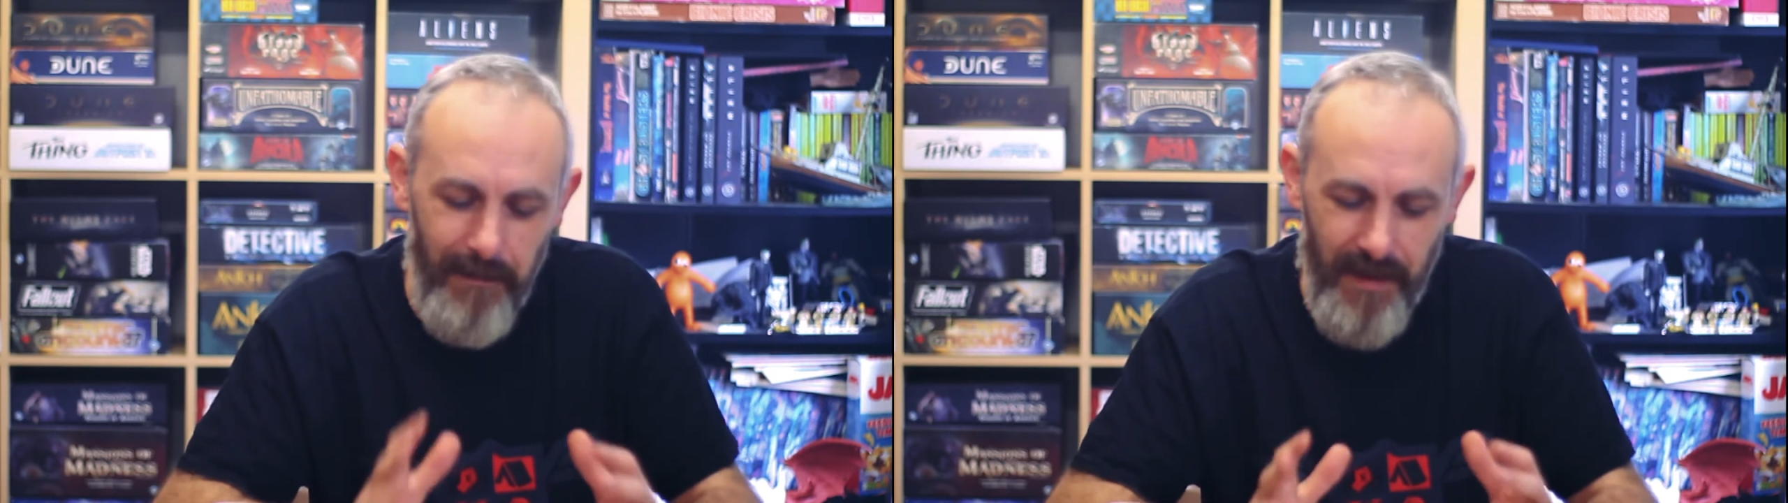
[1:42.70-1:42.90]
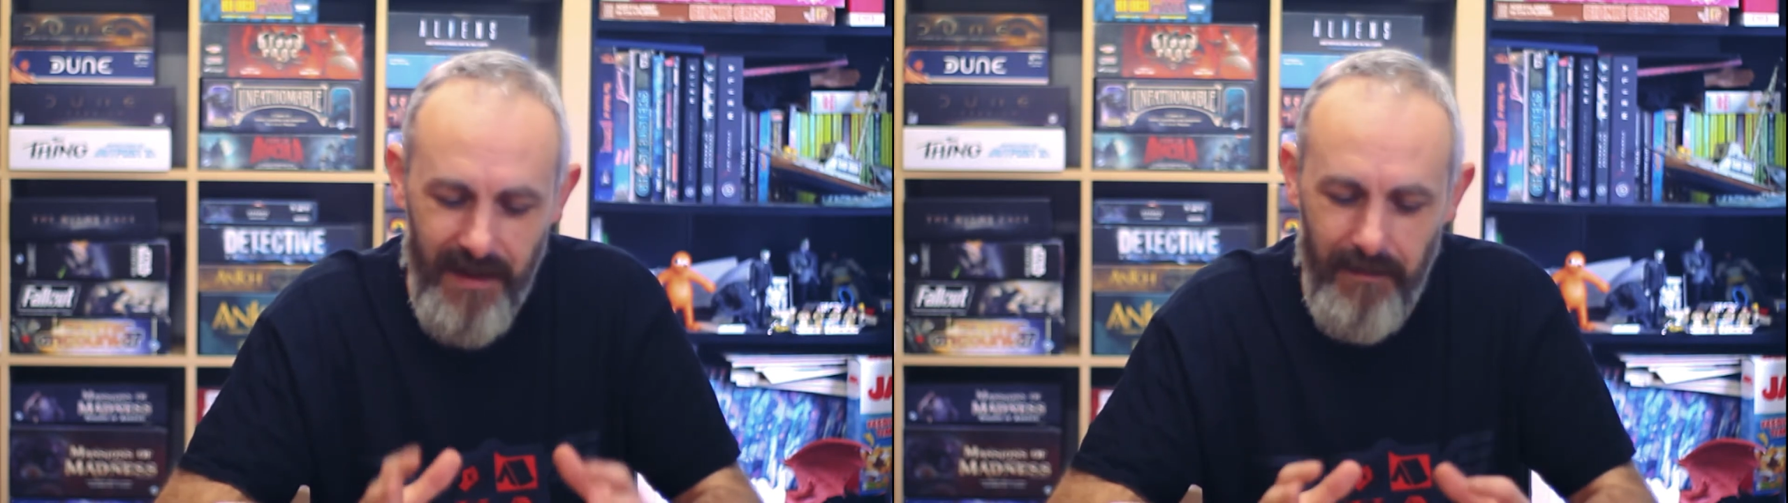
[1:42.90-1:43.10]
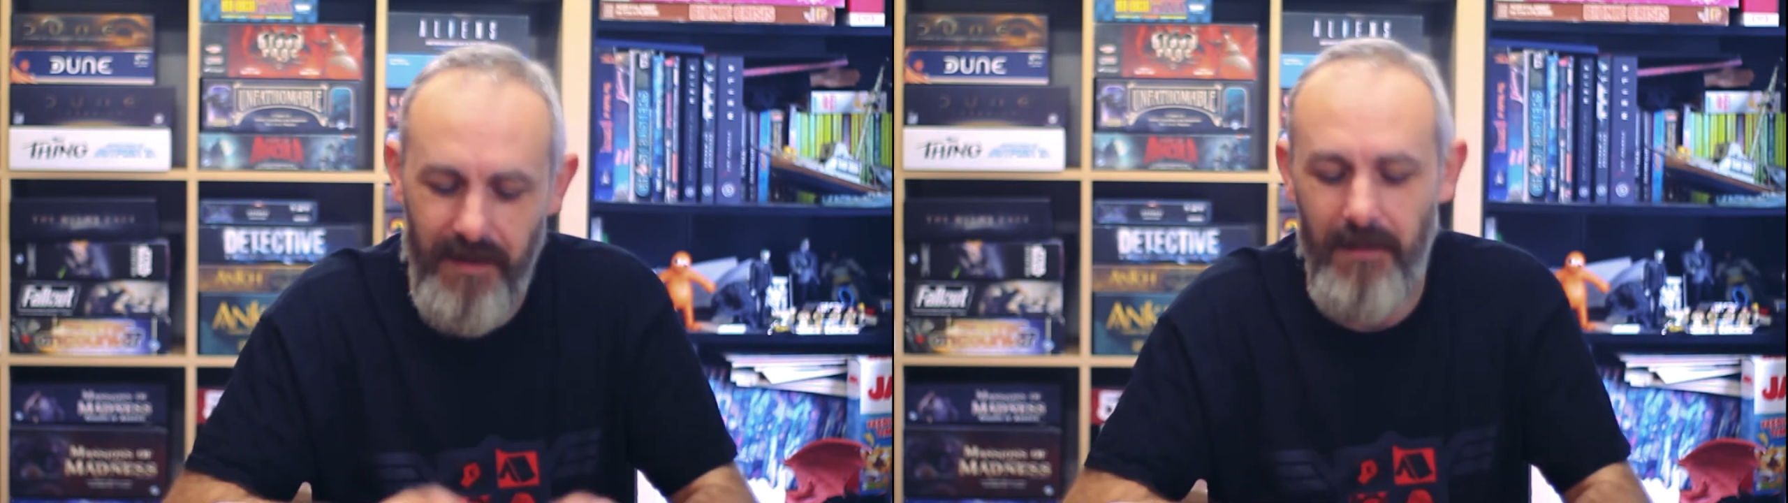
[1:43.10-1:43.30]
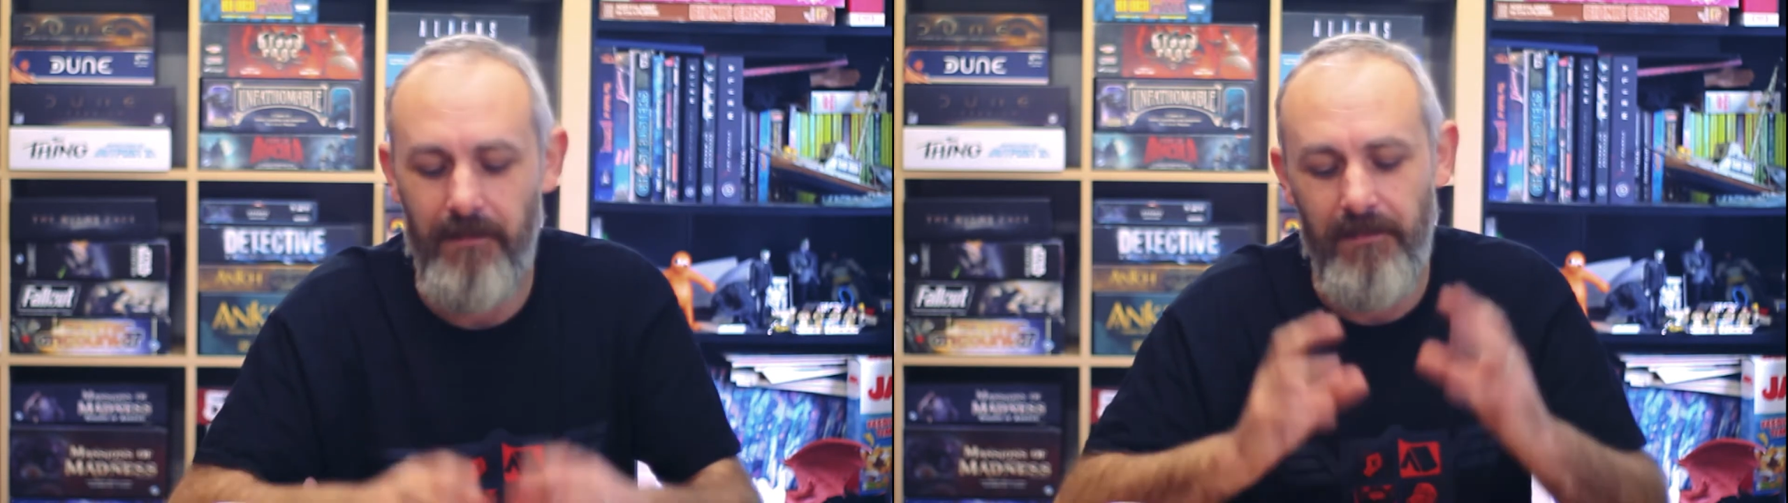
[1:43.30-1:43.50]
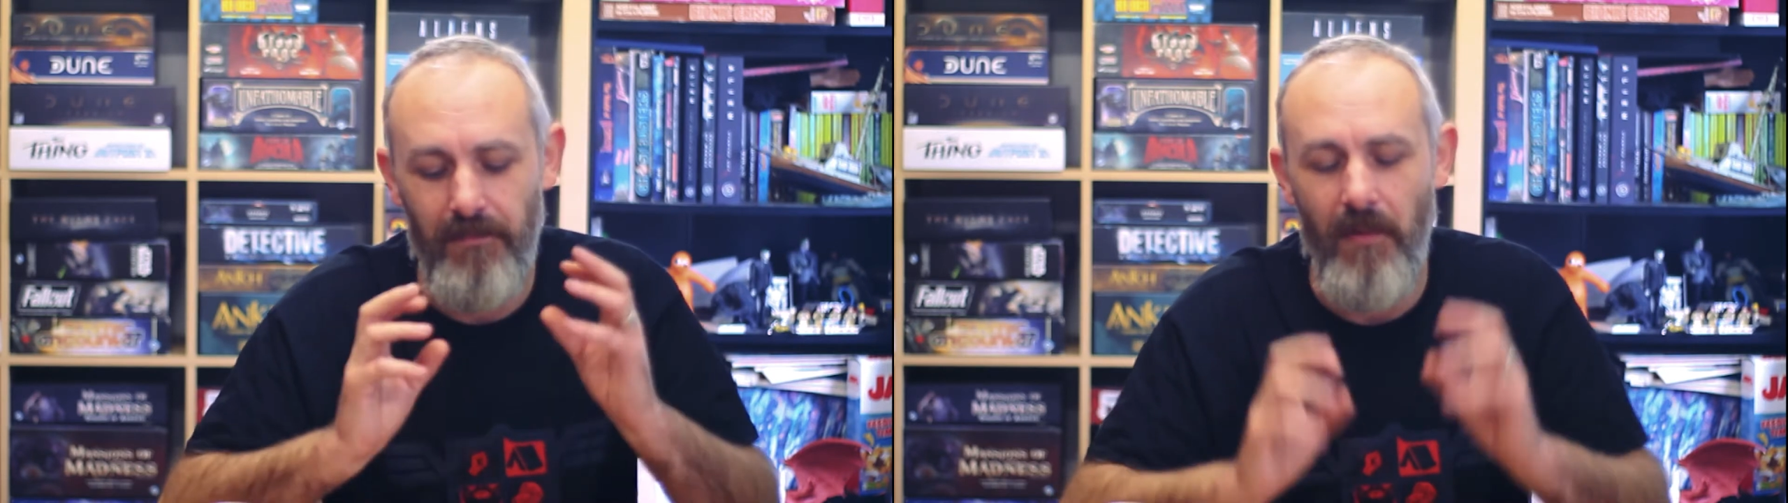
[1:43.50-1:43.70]
But the
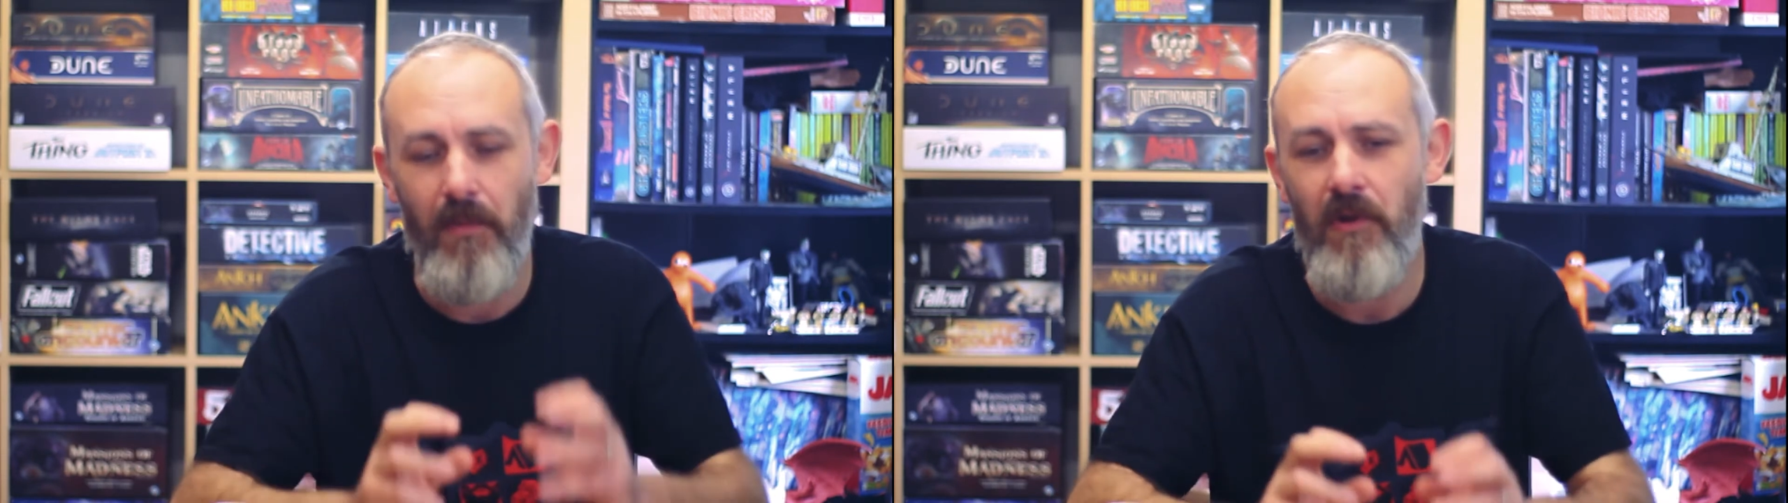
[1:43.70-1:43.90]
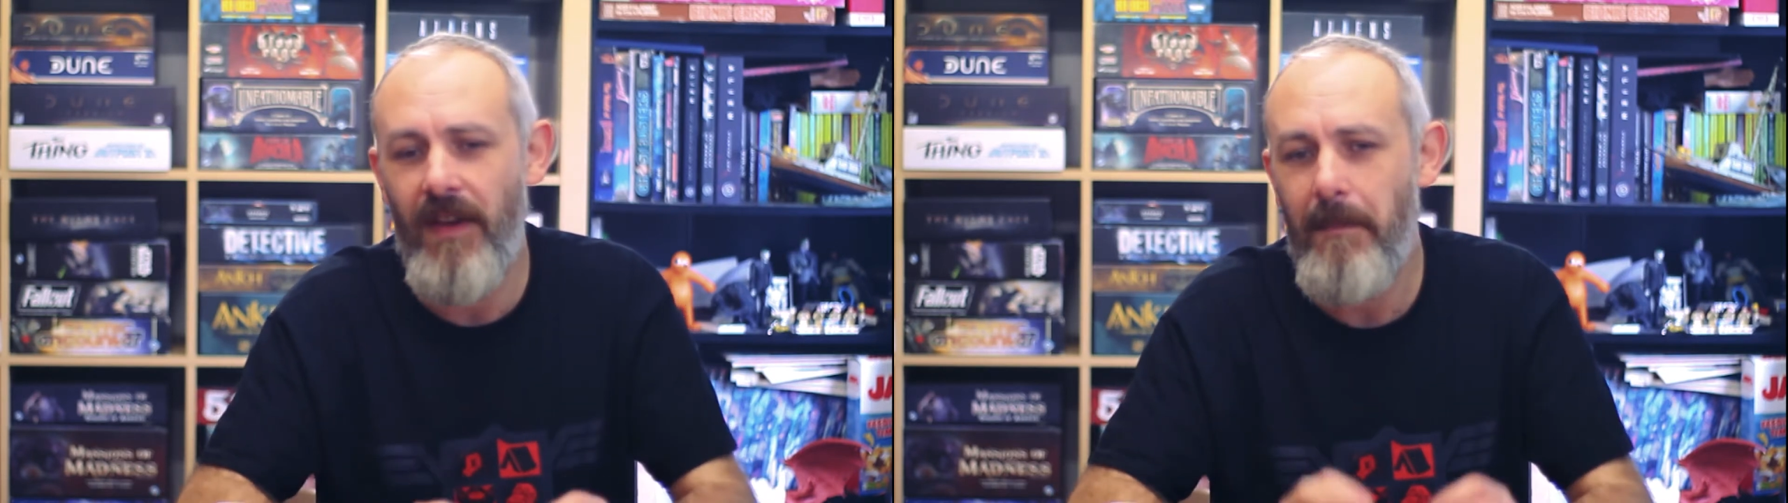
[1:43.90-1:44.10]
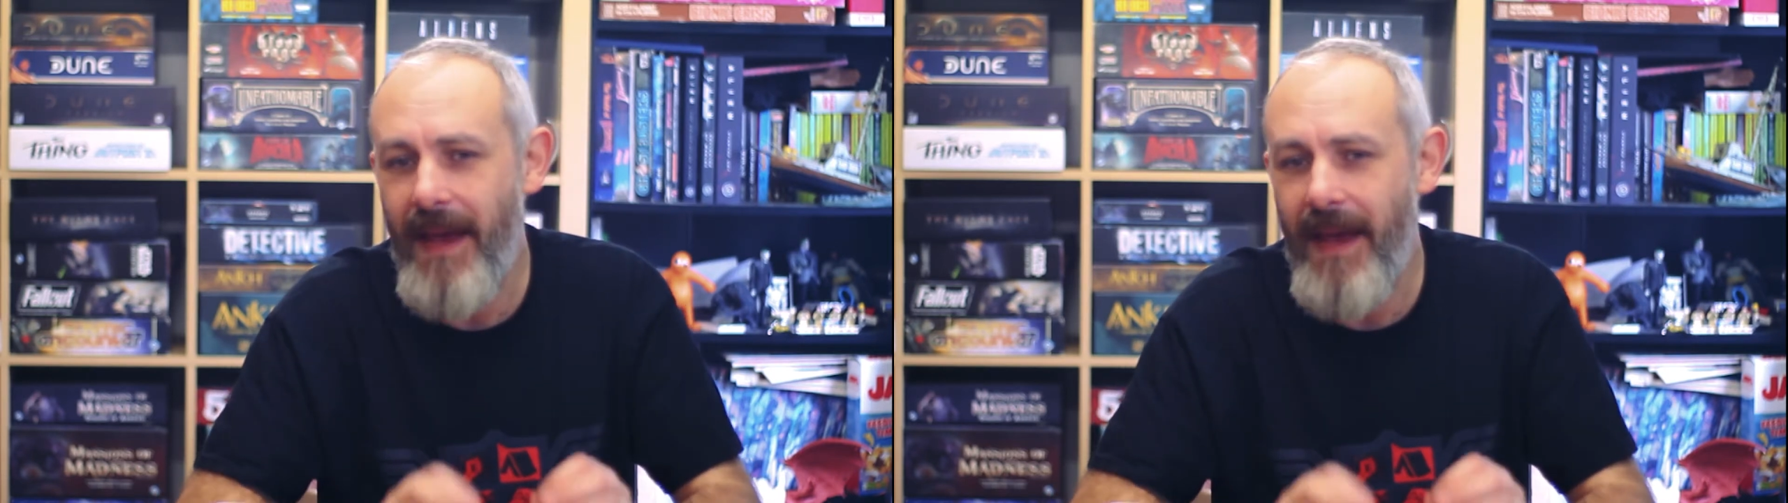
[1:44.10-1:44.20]
removing